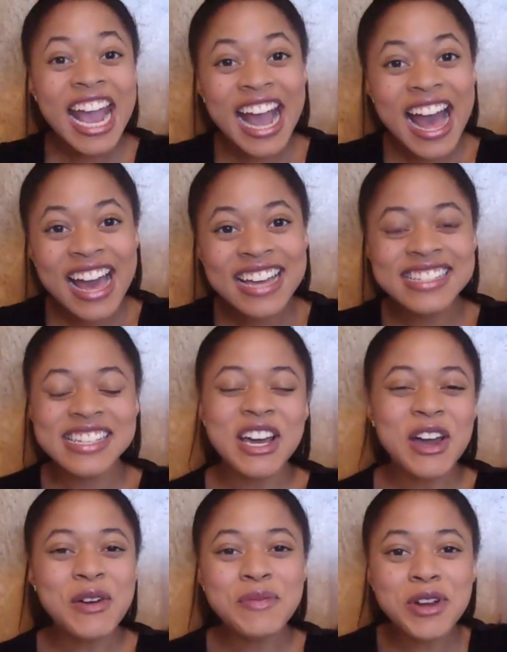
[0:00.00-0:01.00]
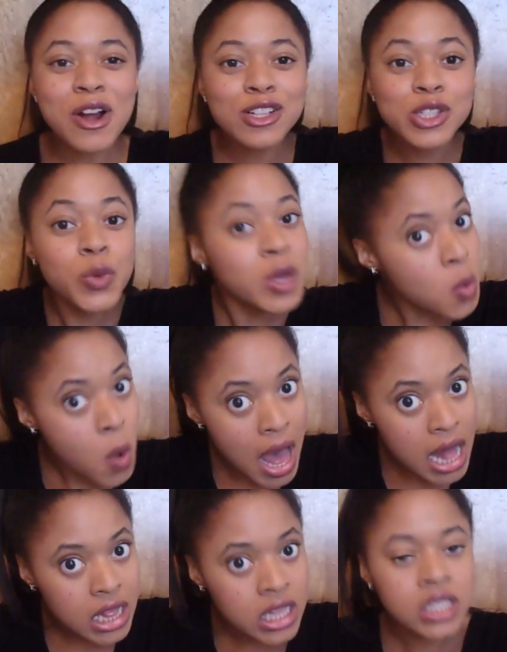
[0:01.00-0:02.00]
Hey guys, I hope you're all doing
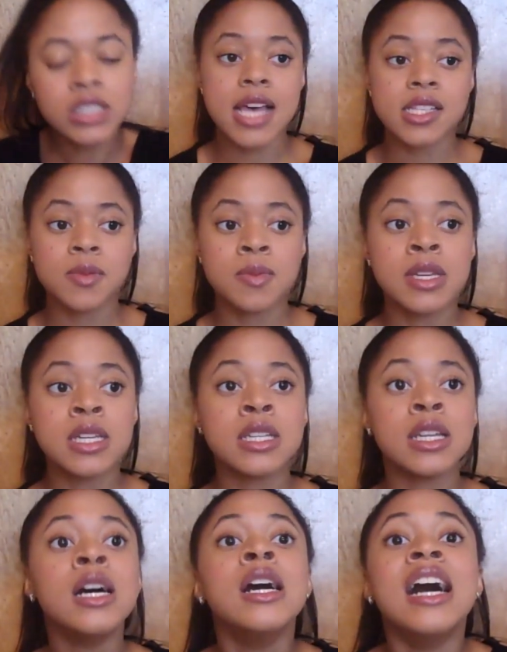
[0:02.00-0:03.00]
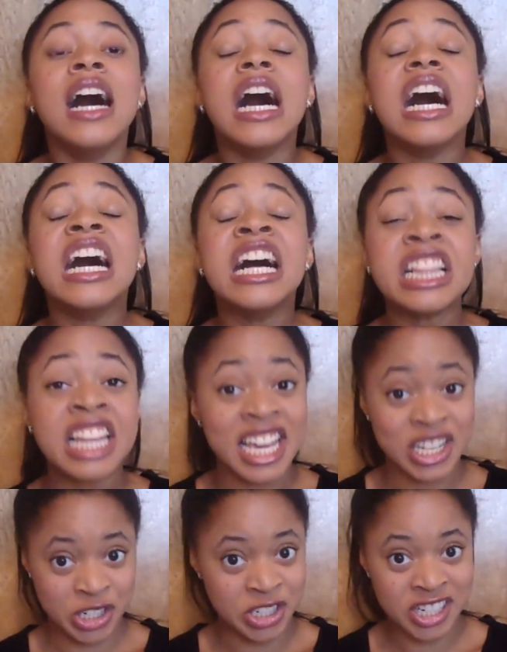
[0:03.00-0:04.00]
well. It has been a
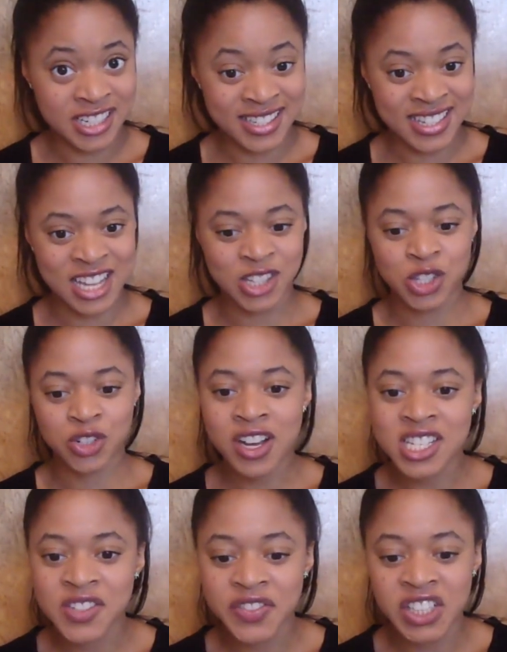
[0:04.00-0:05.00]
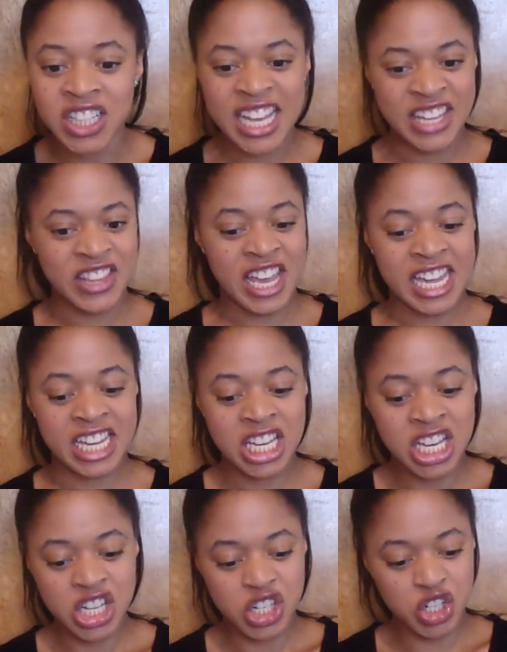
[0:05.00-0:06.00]
hellacious and stressful and like
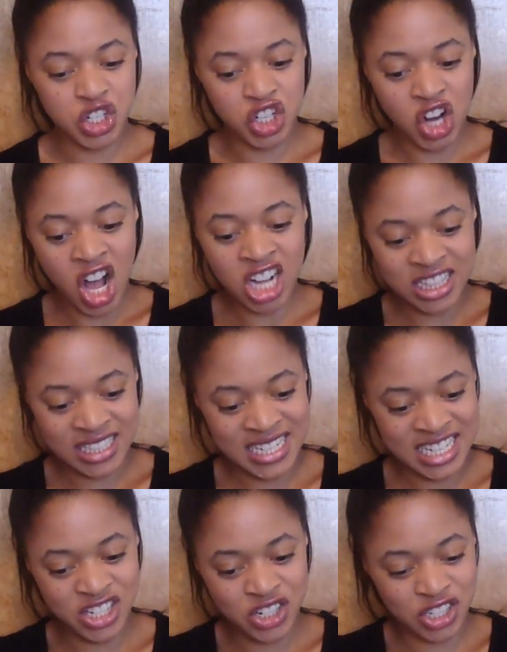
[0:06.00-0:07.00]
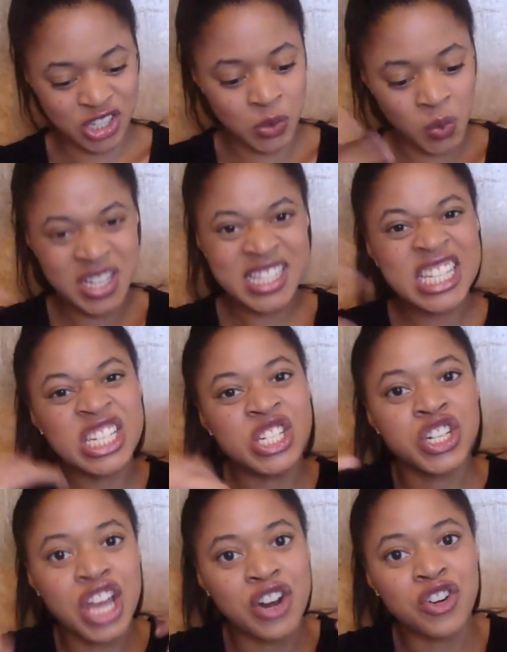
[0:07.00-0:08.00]
chocolate and just sweets in
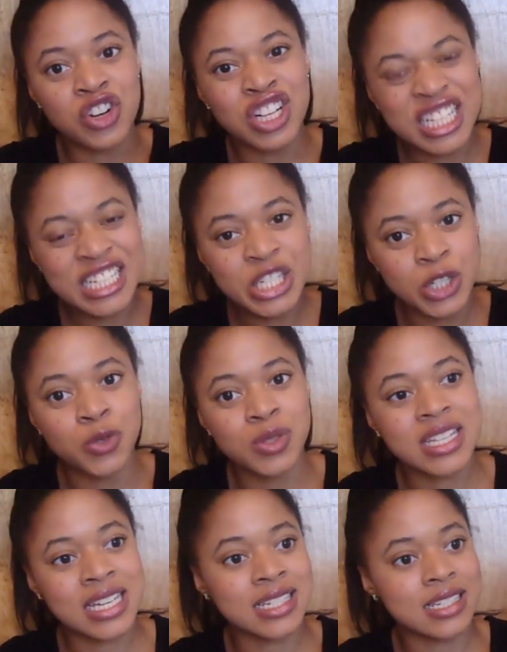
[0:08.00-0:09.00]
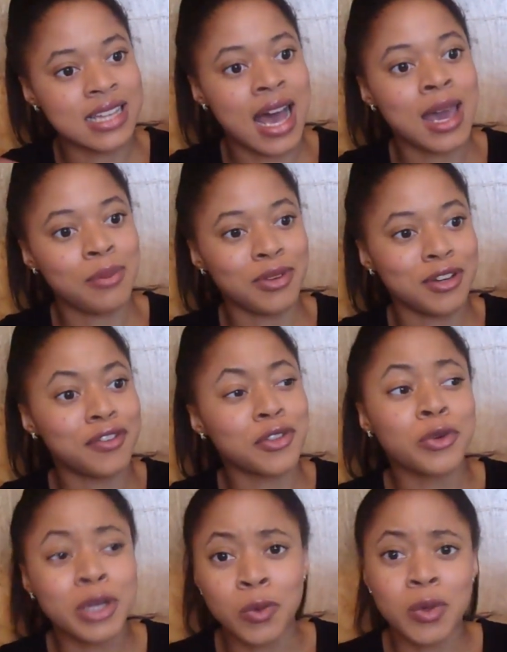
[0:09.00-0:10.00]
general inducing type of
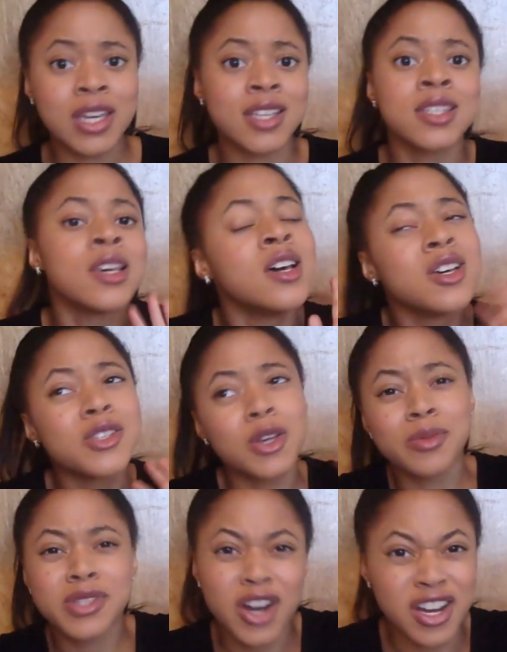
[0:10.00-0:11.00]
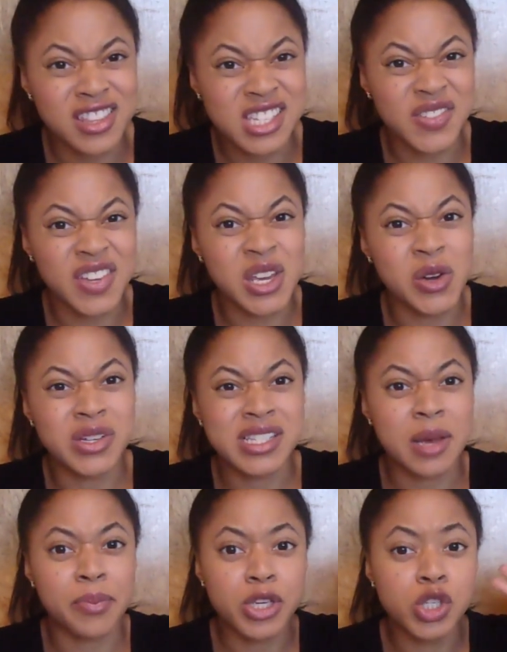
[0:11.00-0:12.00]
3 weeks. So I'm sorry this video is
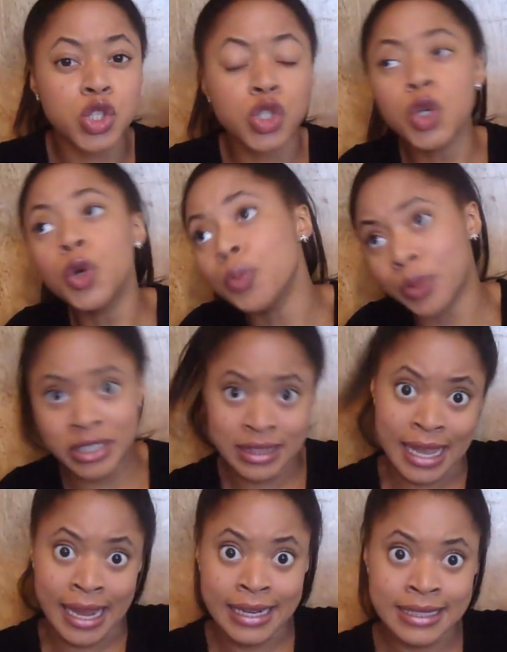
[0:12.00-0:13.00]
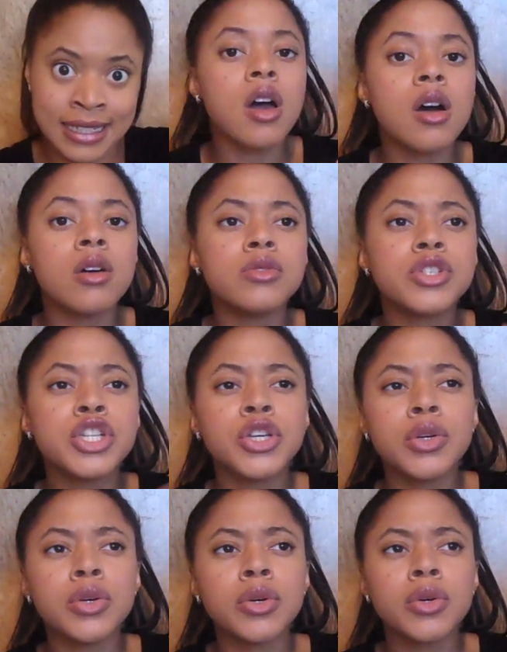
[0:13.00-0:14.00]
up super late. So
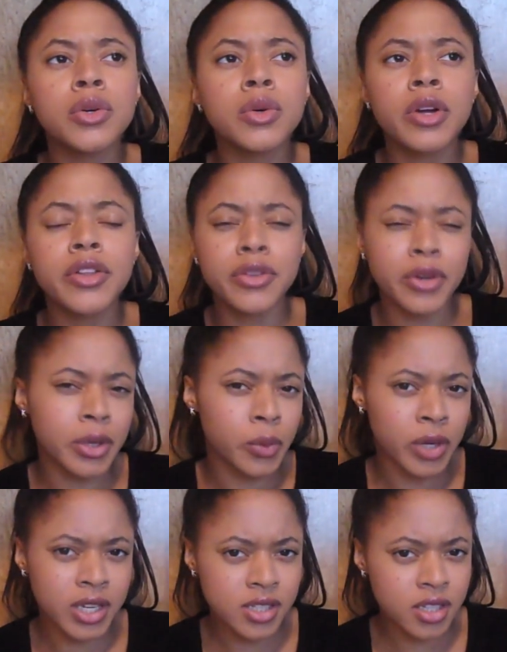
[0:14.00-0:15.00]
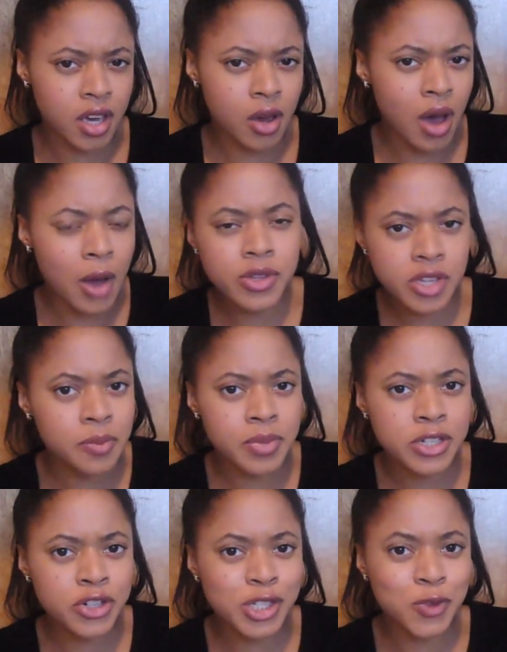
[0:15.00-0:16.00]
2 or 3 weeks ago, I was on
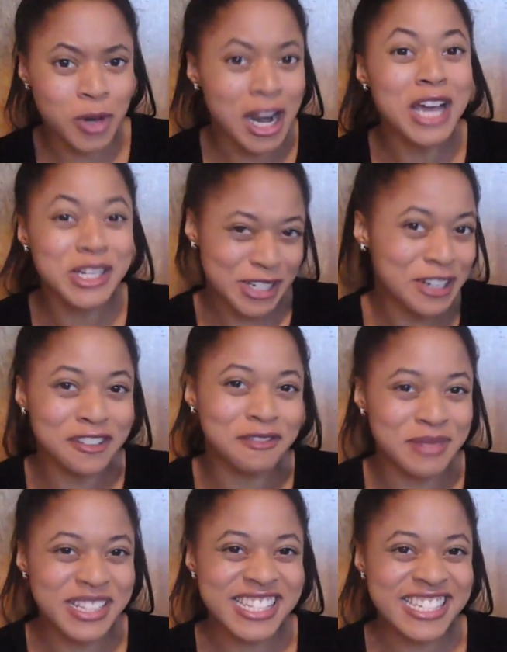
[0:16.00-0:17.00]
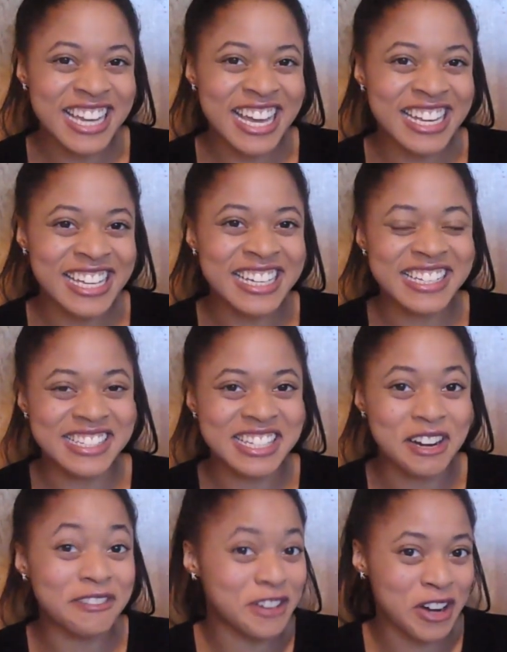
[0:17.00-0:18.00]
Pinterest when I should have been studying
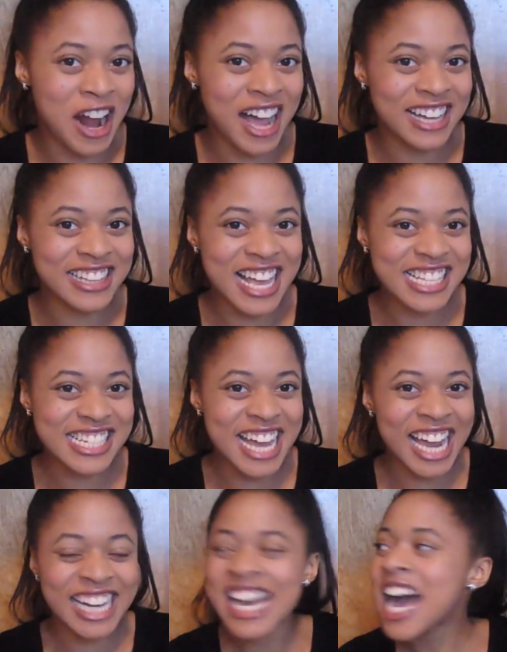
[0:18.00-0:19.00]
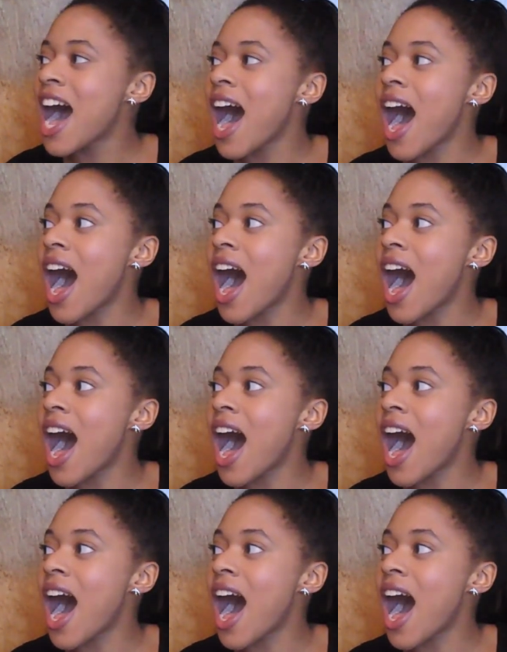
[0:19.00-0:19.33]
instead of crying last night.